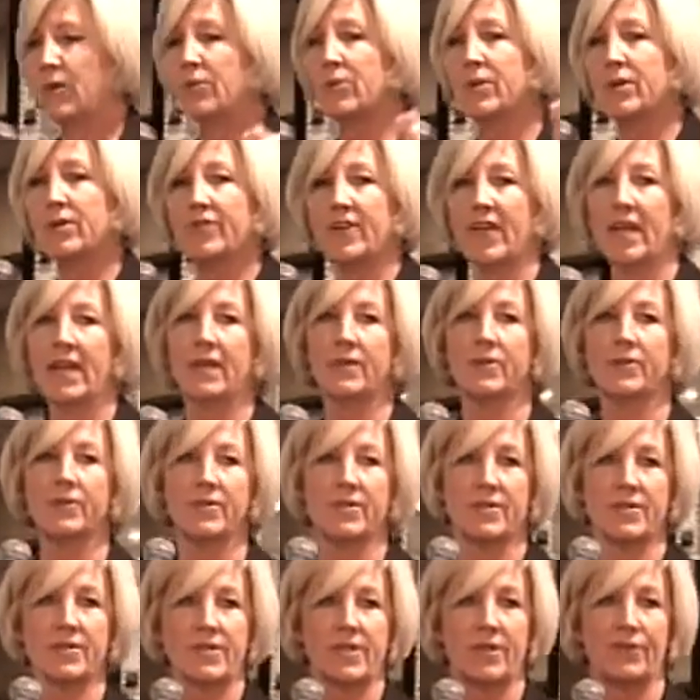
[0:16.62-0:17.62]
We would have handled
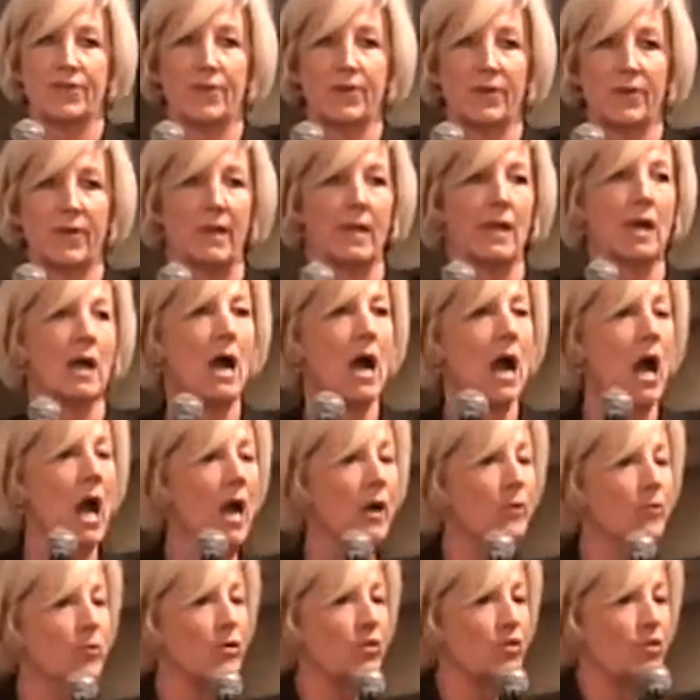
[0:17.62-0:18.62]
this differently.
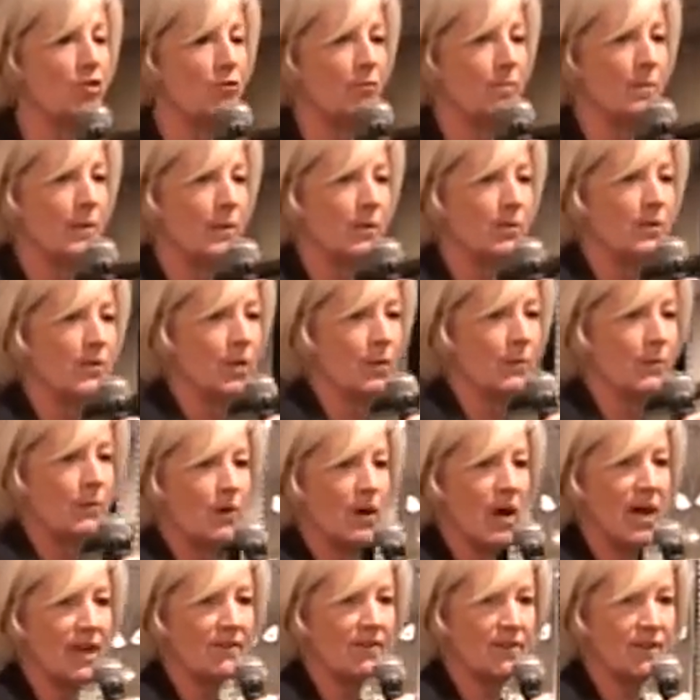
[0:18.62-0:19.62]
I would have billed their
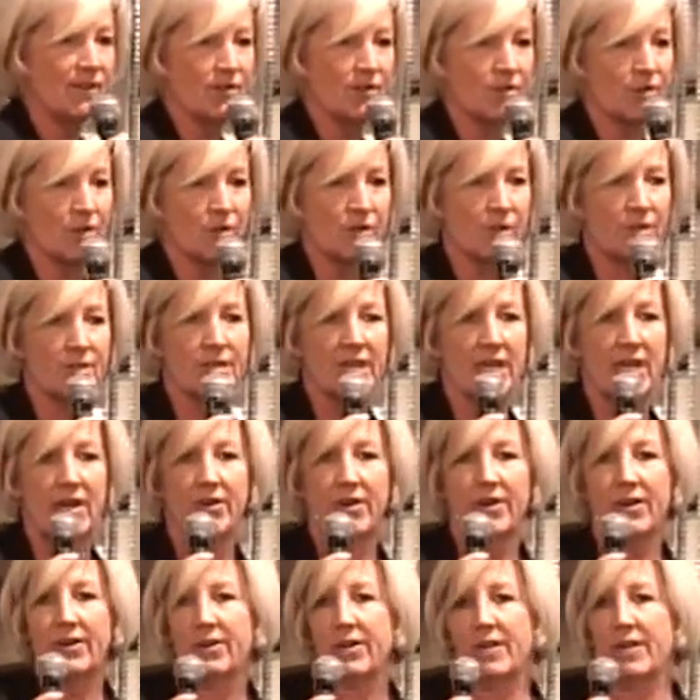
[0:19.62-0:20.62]
private insurance
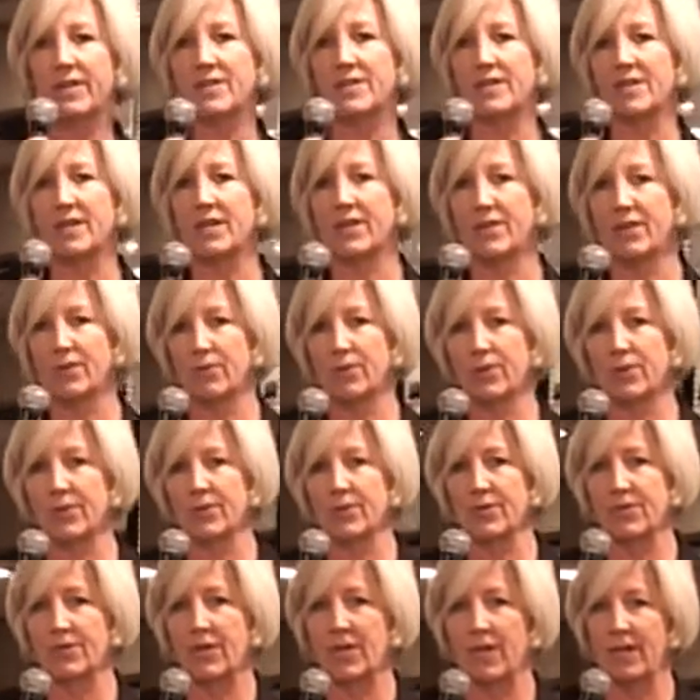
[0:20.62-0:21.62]
carrier instead of their
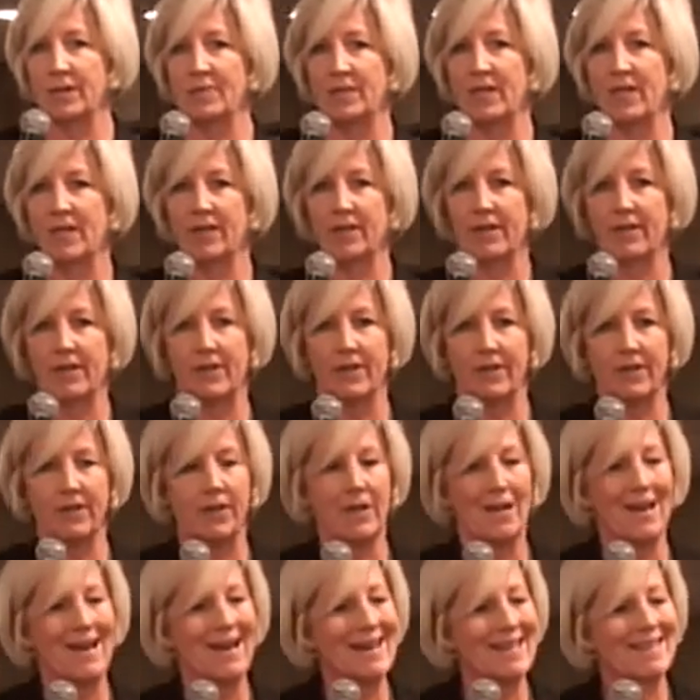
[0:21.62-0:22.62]
workers' comp carrier.
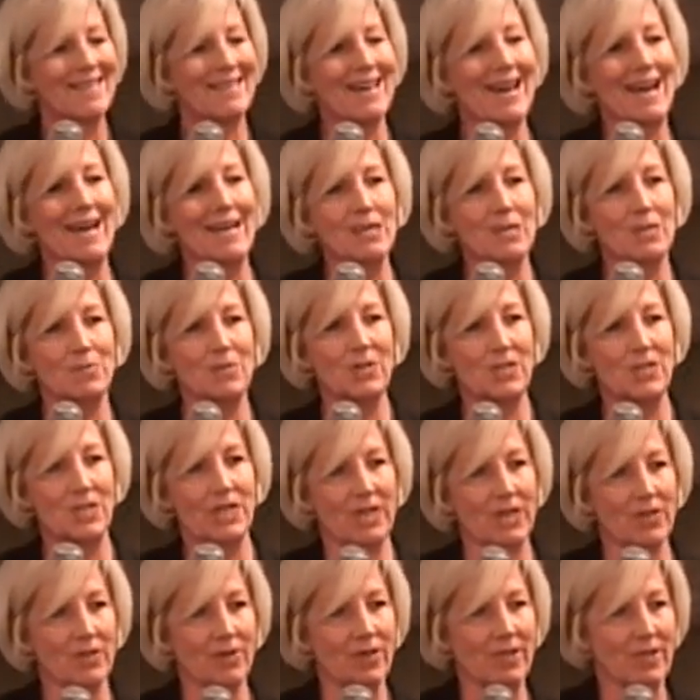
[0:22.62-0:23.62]
That's
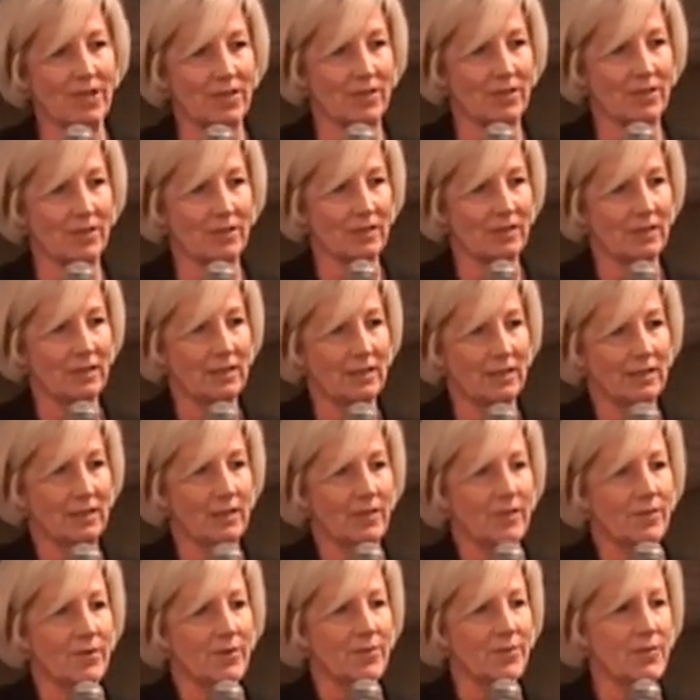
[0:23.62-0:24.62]
material.
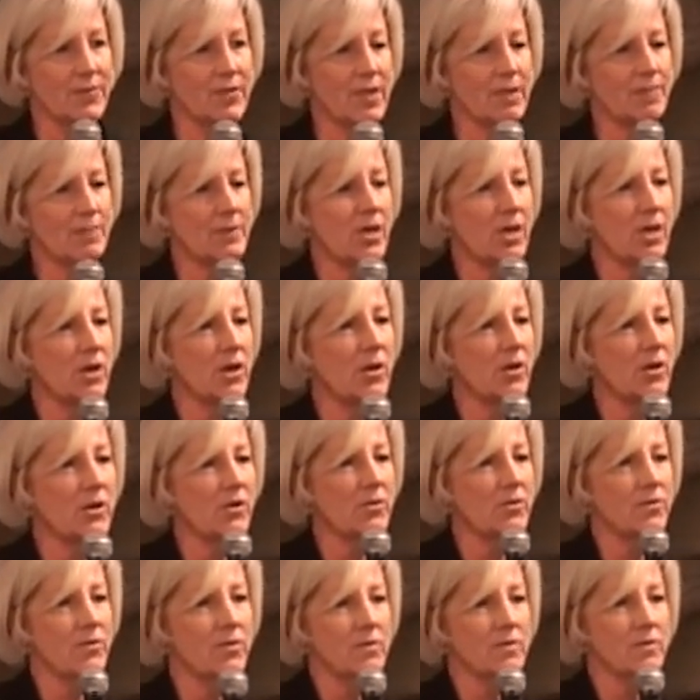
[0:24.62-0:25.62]
Zip
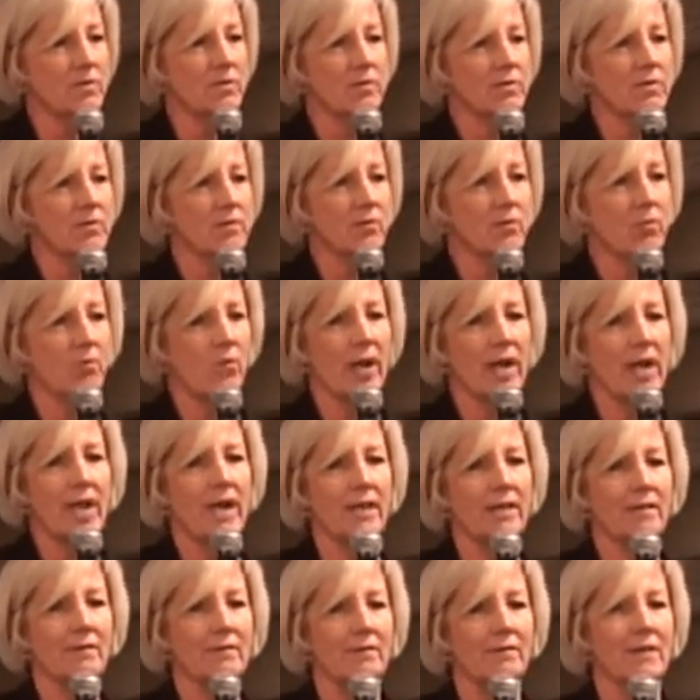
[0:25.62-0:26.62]
codes,
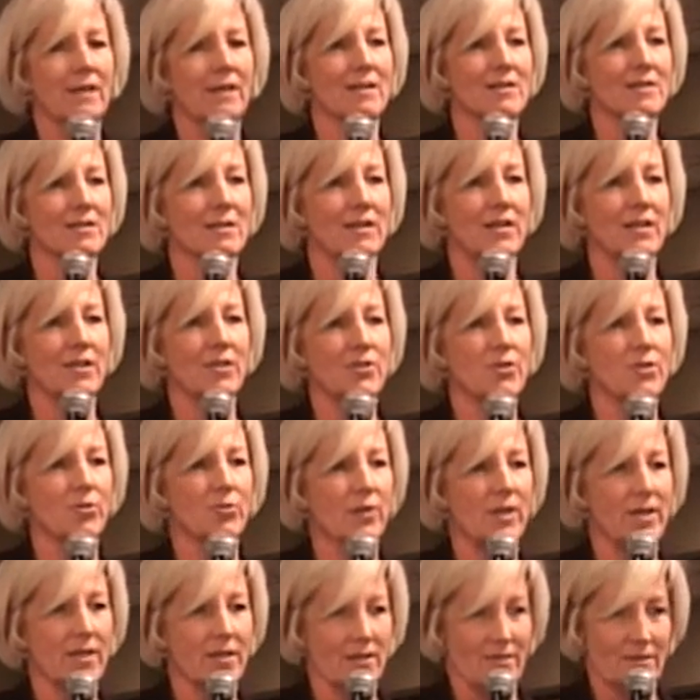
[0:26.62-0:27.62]
weight, yes ladies, your
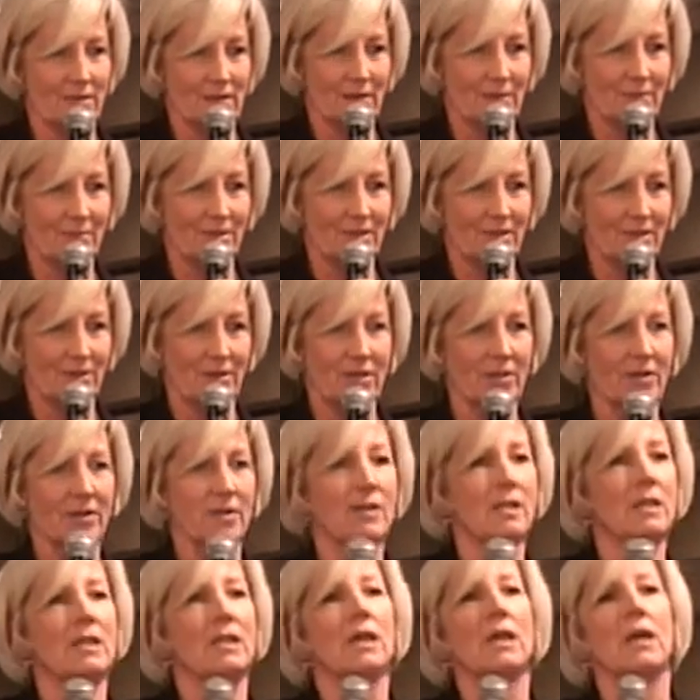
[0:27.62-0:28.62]
weight is not material.
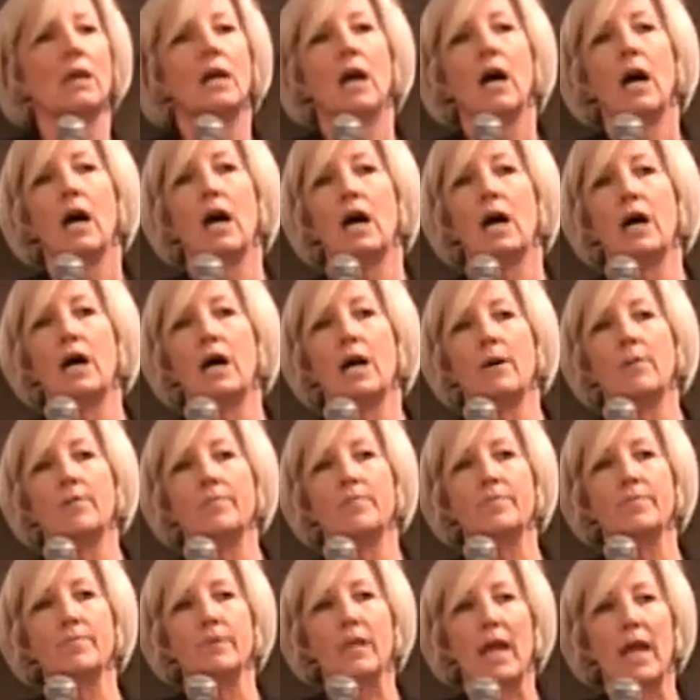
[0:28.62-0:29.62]
Um,
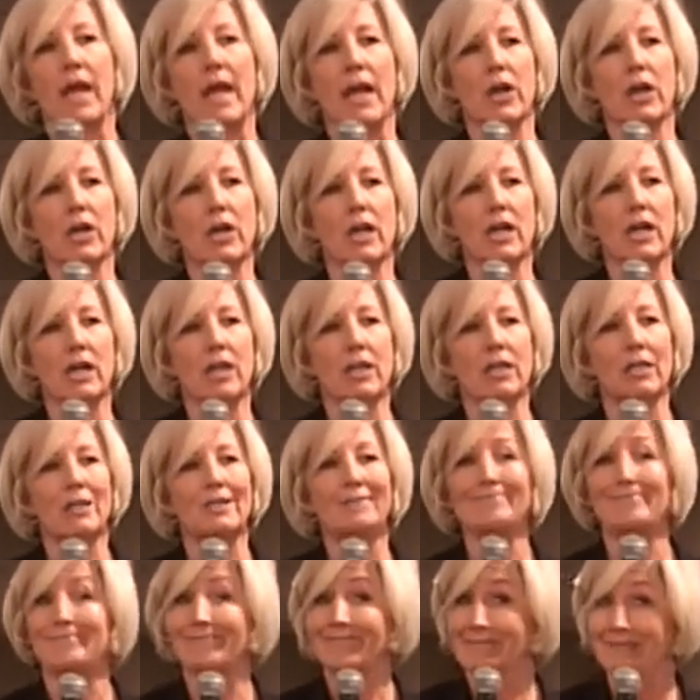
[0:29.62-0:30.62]
hair
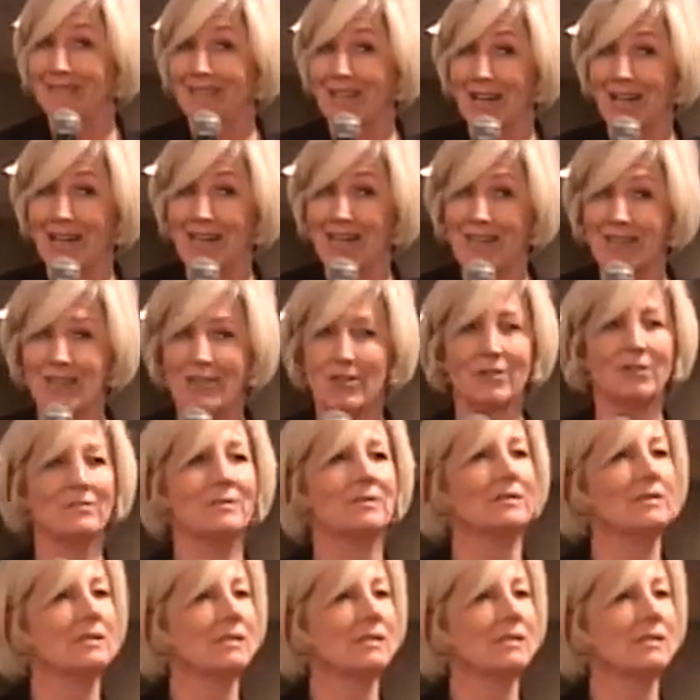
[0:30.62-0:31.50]
color, not either.